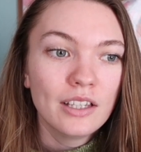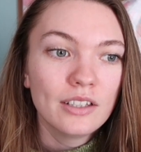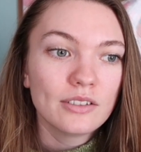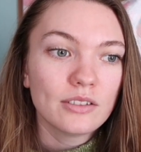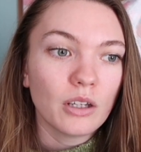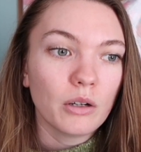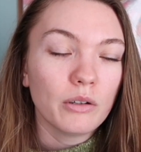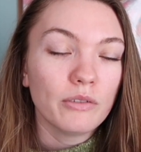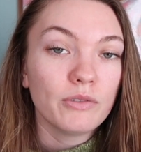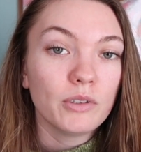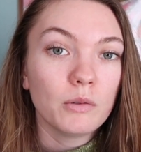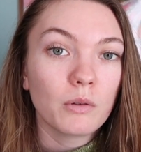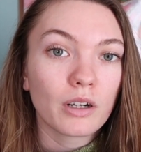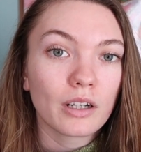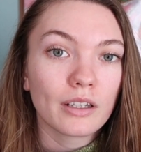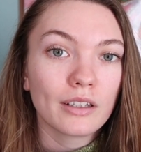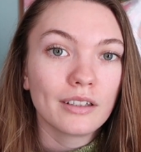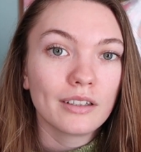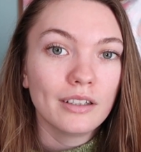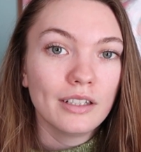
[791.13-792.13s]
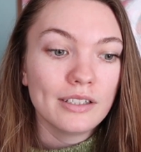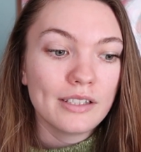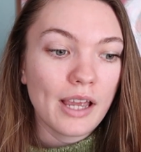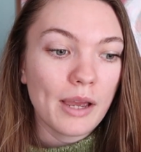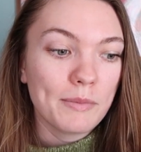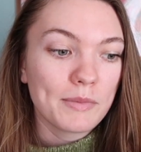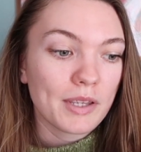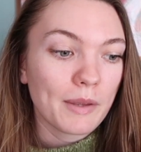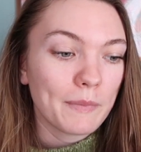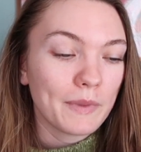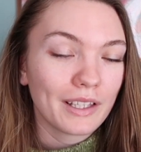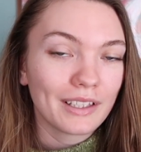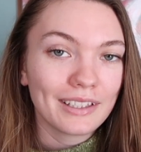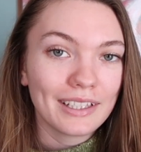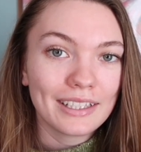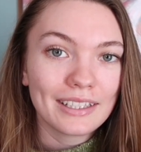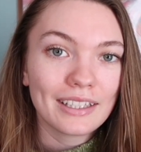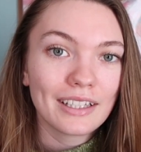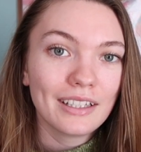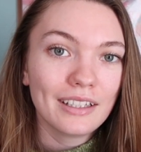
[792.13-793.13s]
So if you want to attempt something
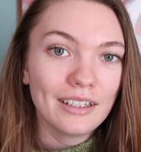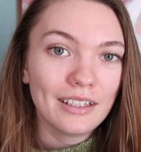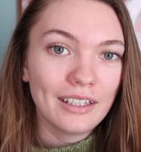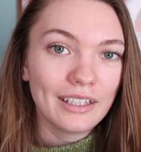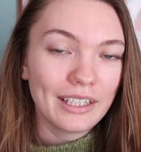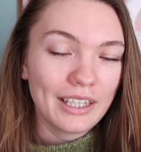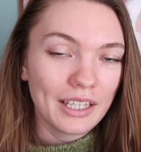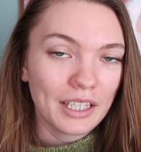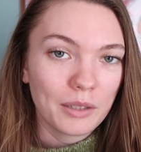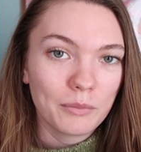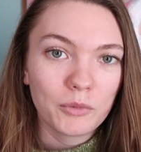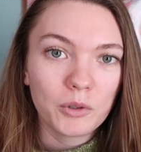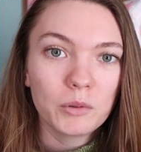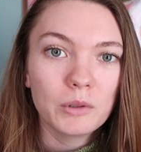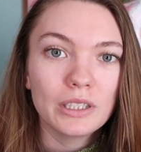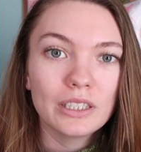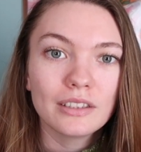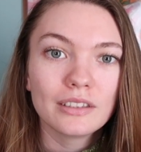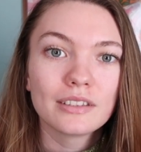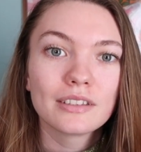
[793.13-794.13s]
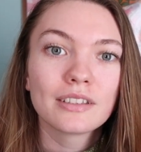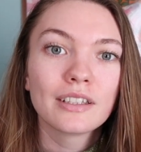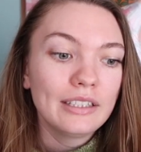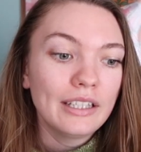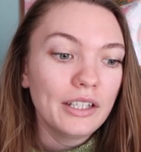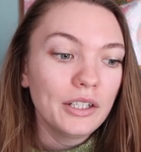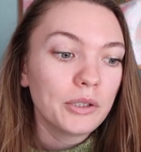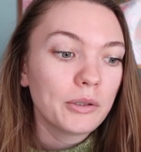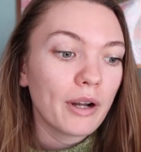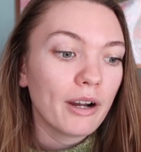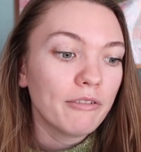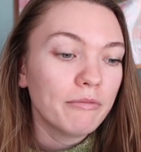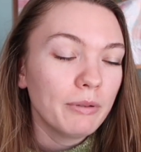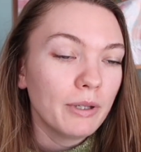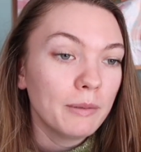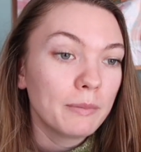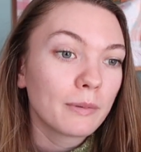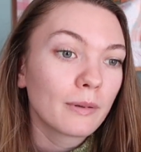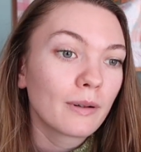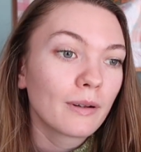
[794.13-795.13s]
like a gingham quilt, get your graph
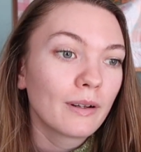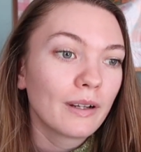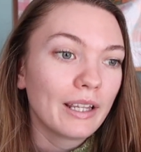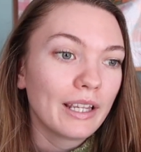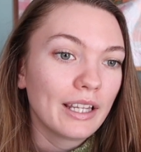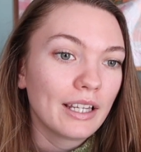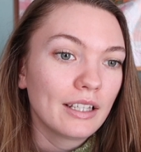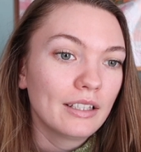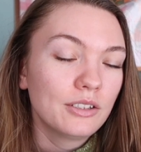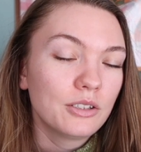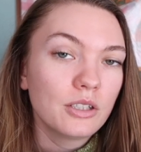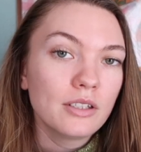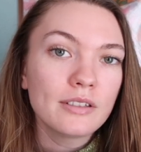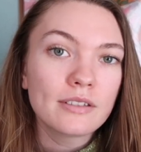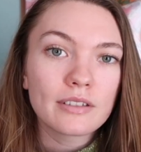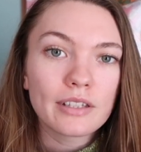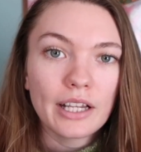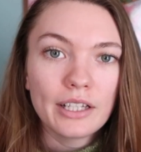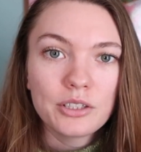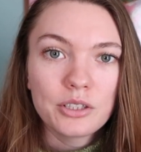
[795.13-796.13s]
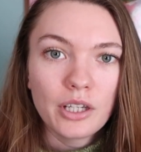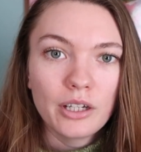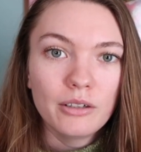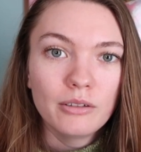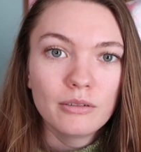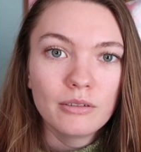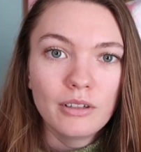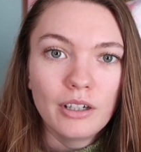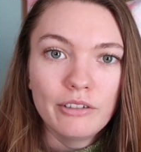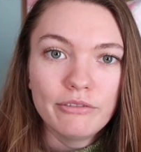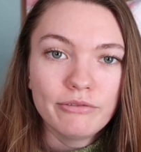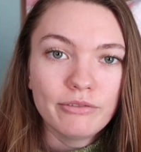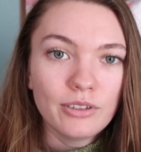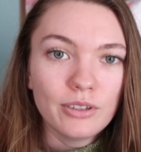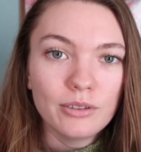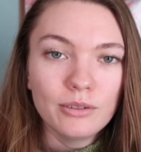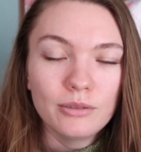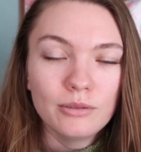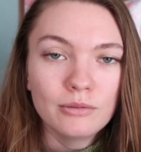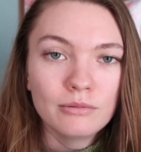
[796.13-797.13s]
paper and just sketch out a
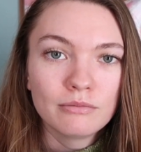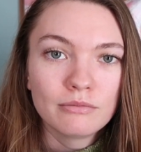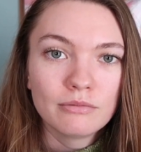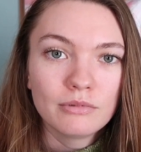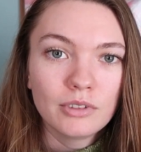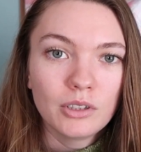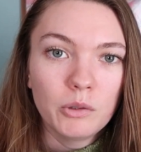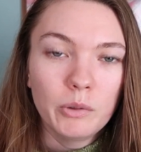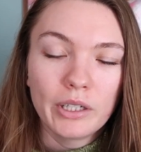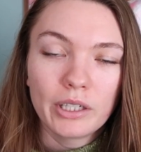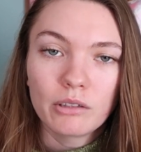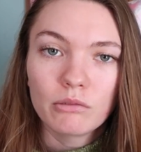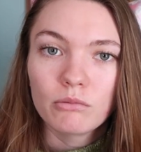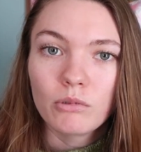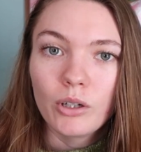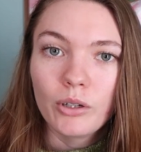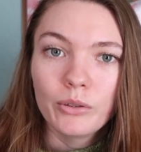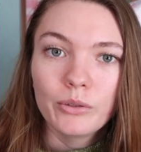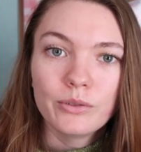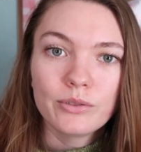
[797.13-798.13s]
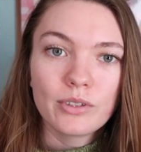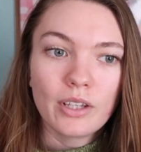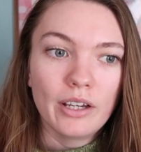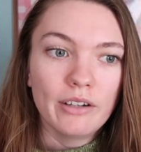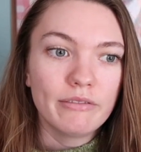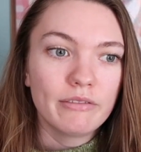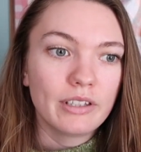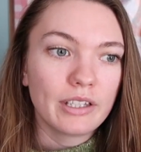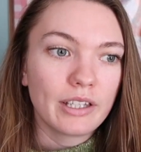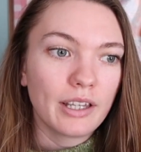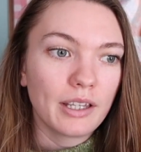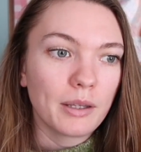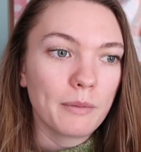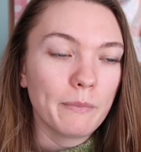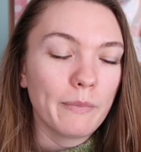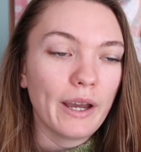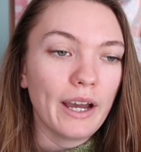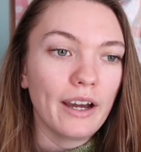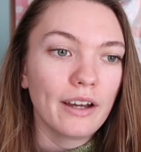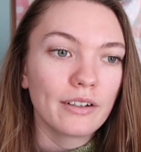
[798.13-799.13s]
few quick rows of the
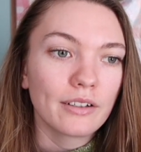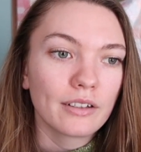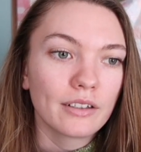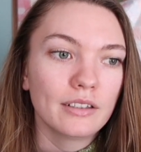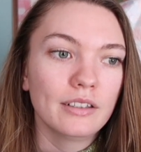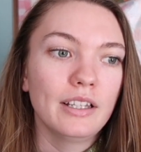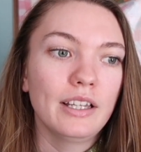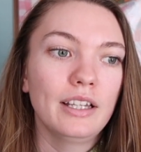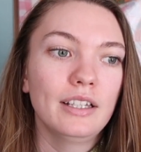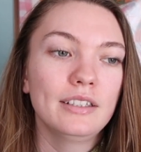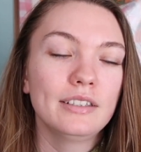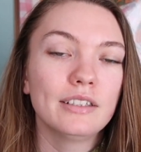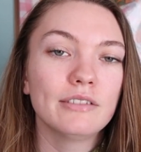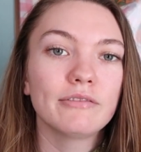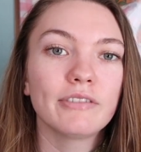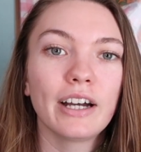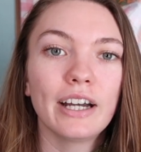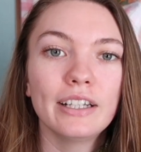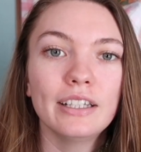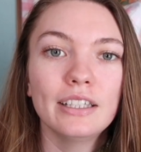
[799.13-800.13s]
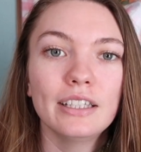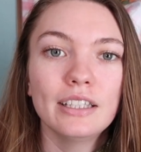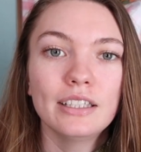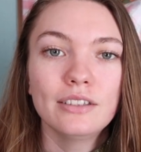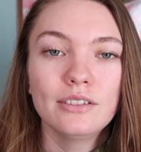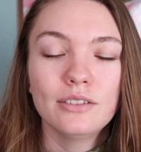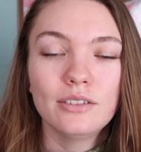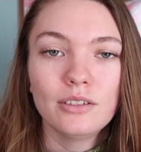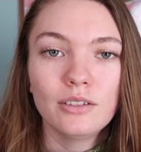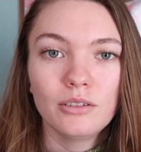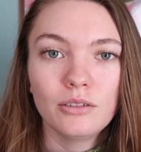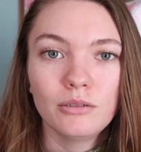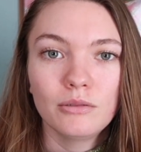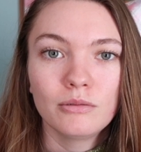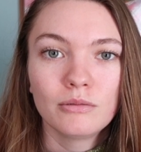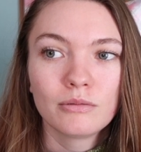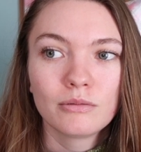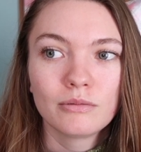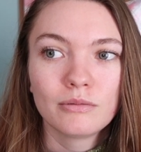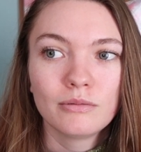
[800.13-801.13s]
gingham pattern and divide it into
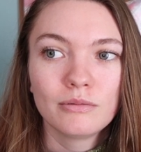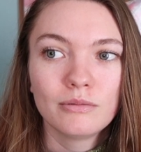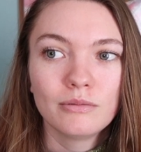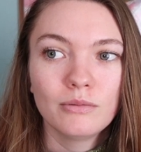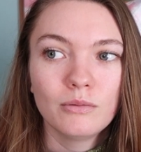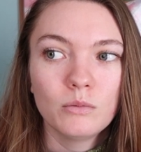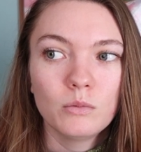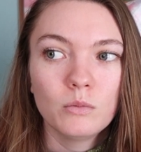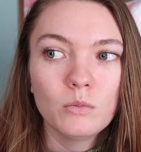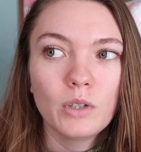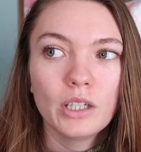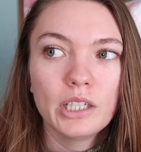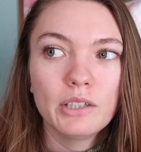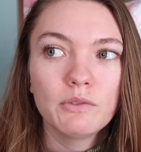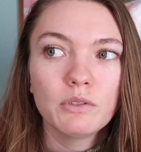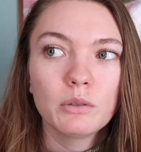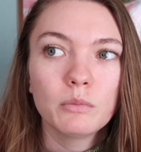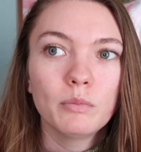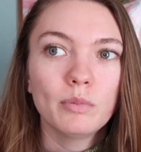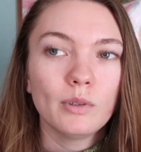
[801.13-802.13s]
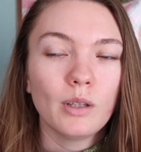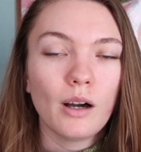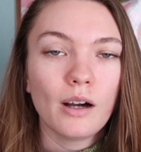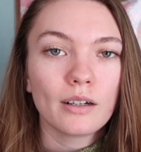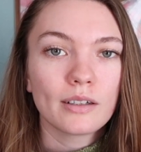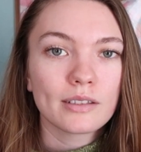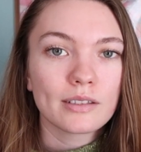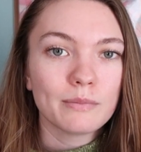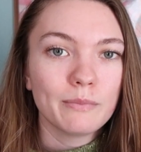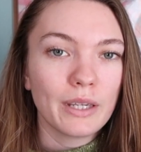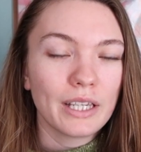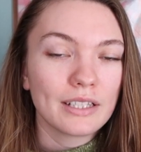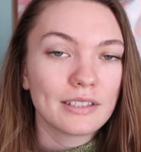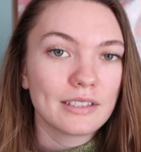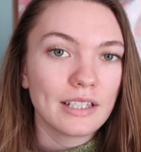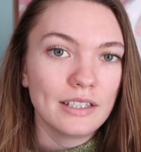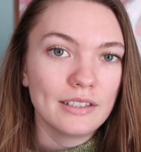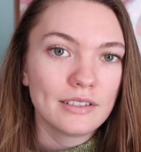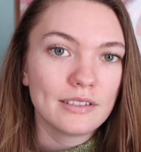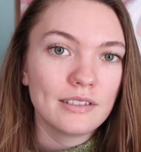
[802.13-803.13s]
whatever blocks make
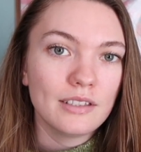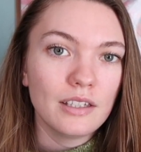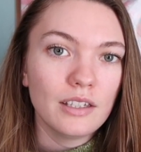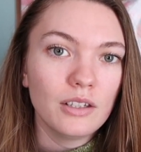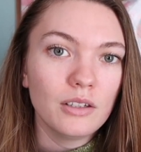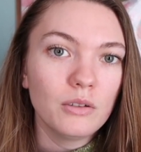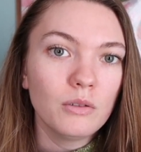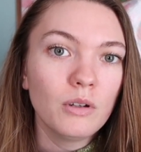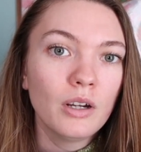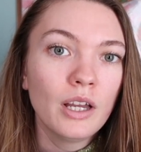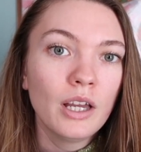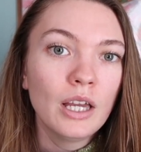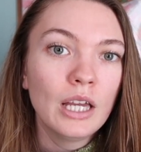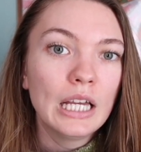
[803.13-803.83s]
sense to you.